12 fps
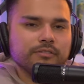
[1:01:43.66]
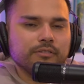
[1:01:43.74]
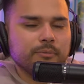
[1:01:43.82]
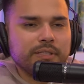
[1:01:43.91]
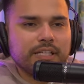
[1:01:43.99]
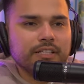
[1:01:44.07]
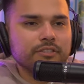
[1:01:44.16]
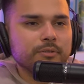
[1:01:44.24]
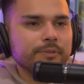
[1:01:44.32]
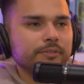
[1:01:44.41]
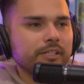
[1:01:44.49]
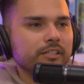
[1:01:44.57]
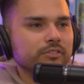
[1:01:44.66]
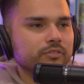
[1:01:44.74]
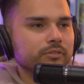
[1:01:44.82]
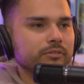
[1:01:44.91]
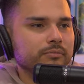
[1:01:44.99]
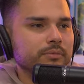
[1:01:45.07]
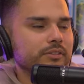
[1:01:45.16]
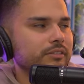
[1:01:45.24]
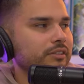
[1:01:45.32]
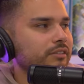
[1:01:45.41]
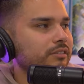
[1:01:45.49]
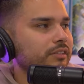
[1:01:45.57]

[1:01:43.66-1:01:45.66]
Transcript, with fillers: Well, I mean that used to be a Oz role, but yeah,